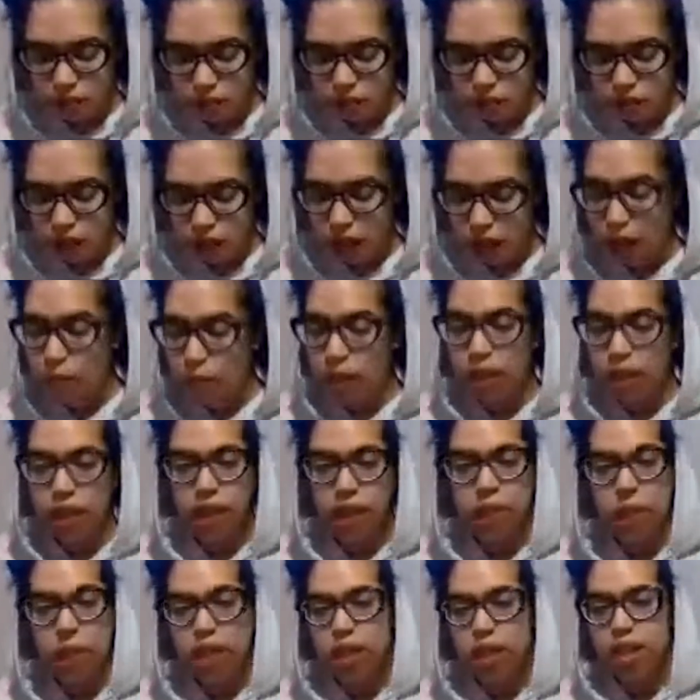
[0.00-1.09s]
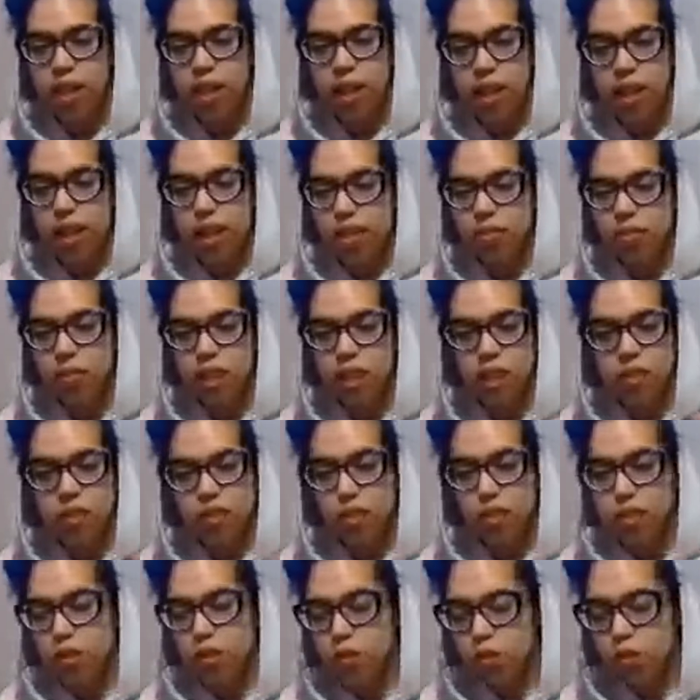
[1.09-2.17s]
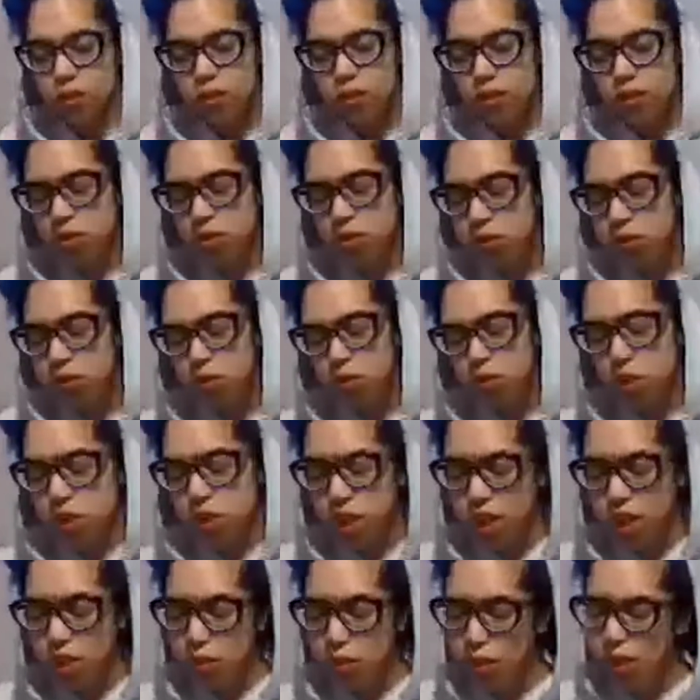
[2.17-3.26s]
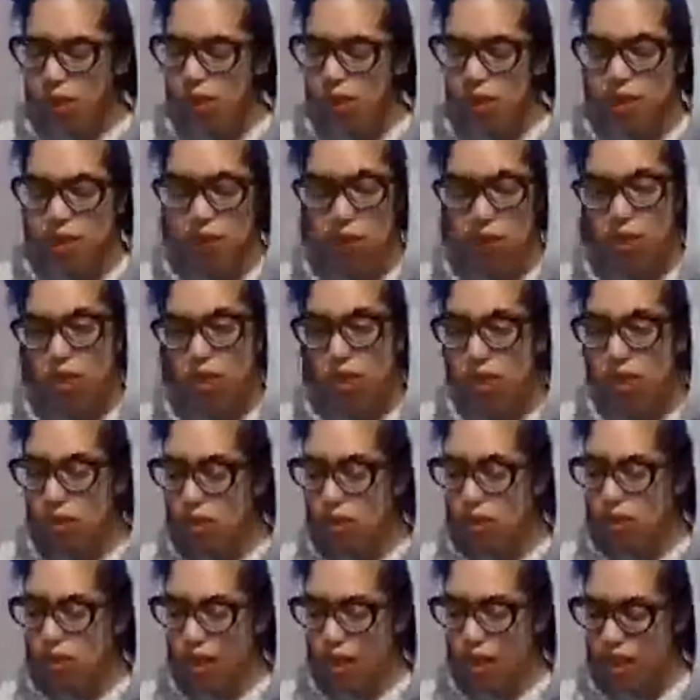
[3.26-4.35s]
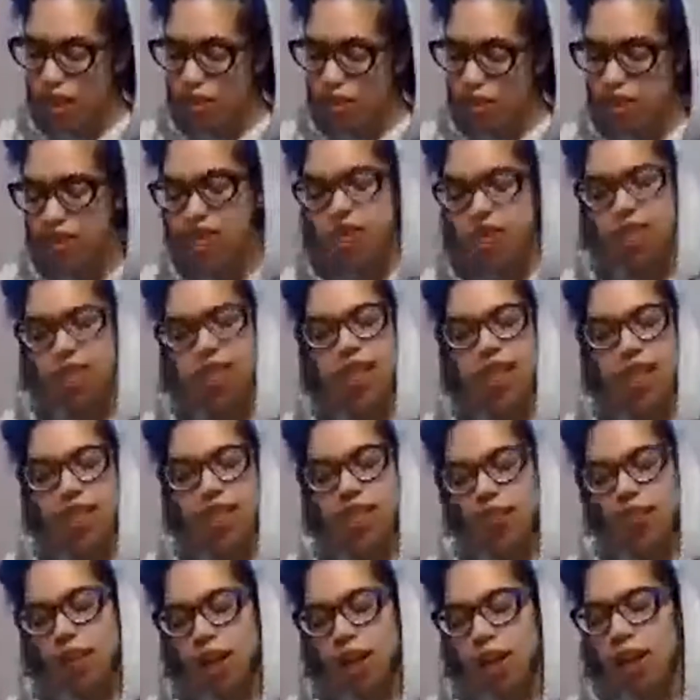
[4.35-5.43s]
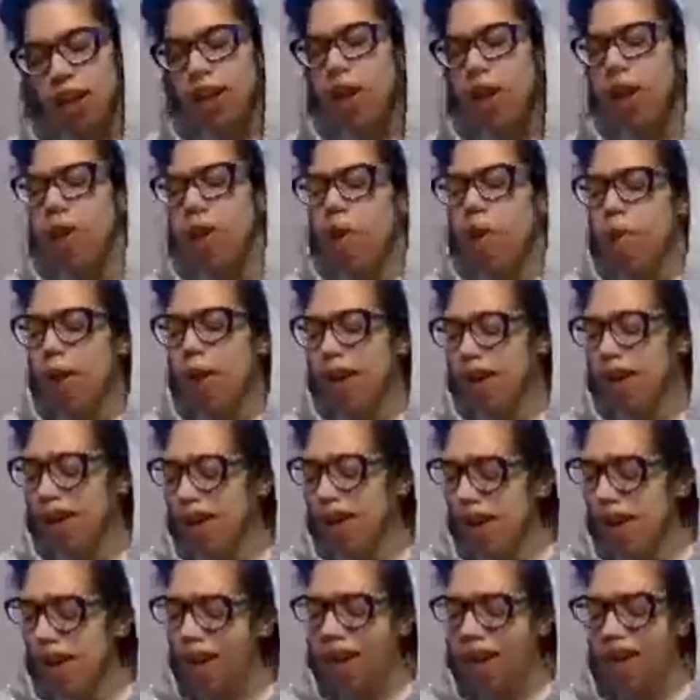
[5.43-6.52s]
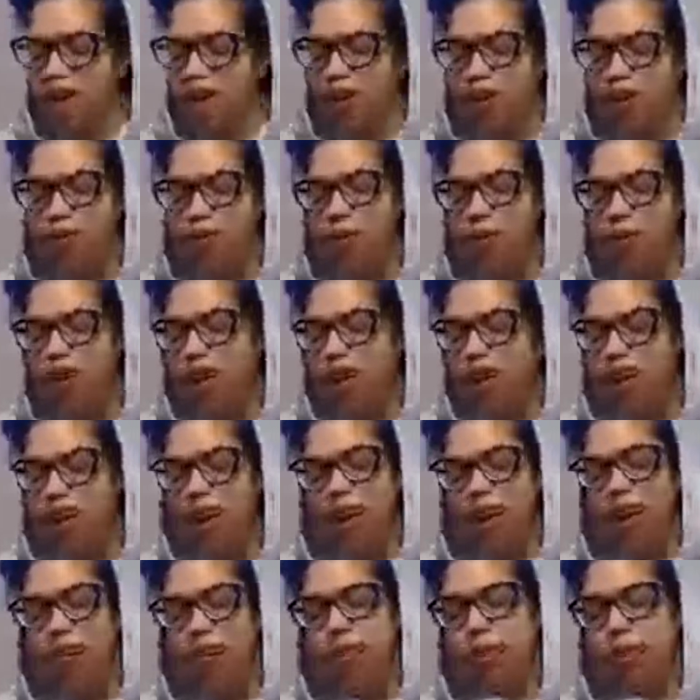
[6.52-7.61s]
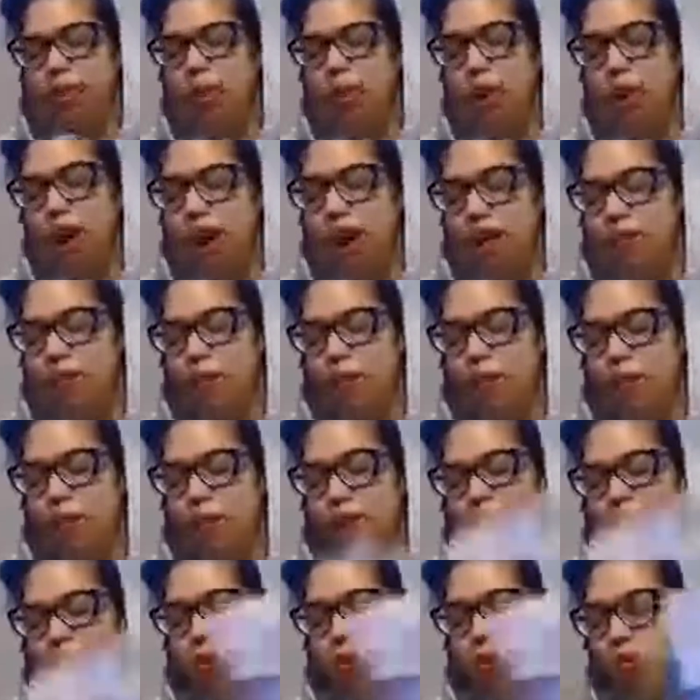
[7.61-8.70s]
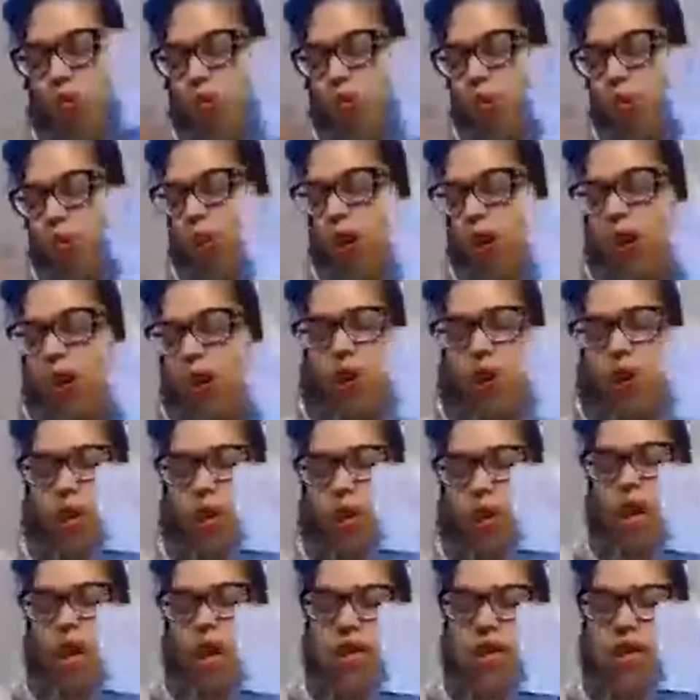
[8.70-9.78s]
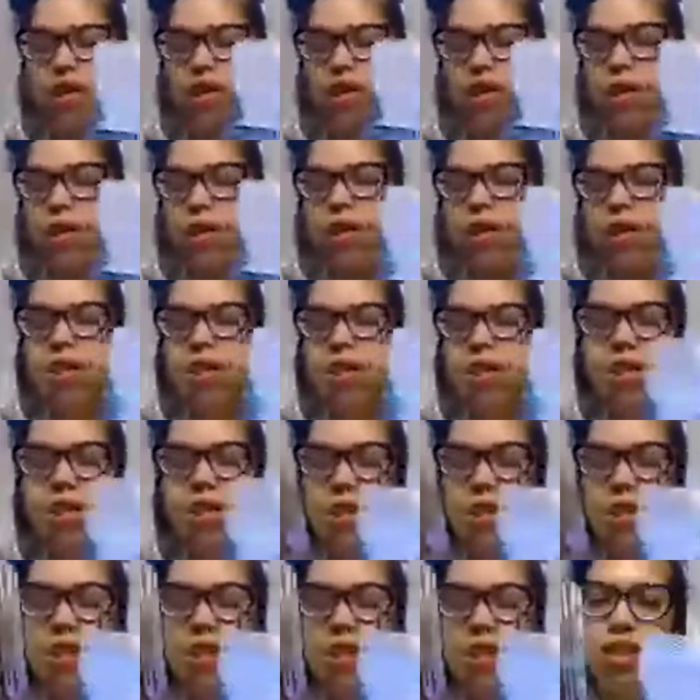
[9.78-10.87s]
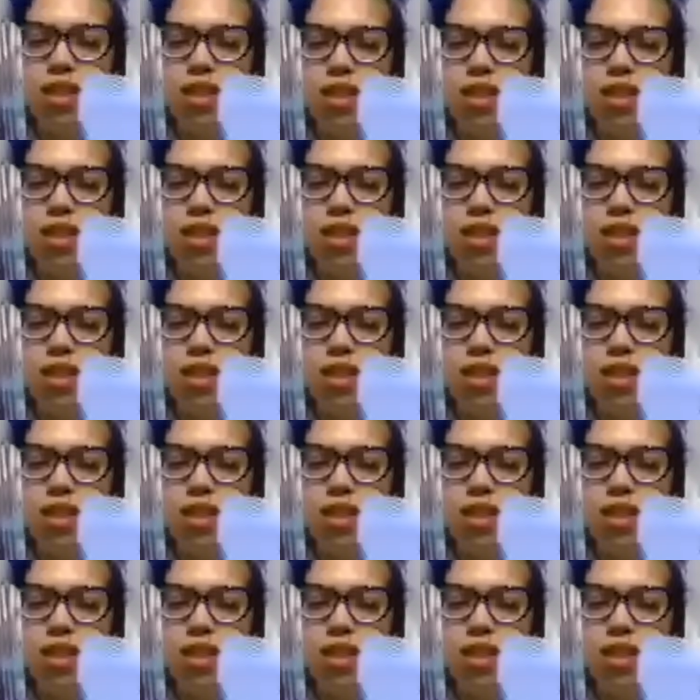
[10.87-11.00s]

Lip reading: I mean, I'm not going to lie. Sometimes your soul puts you through some shit because you need to learn the lessons, and that's fine. But again, I do feel that a lot of you have already overcome that space. It is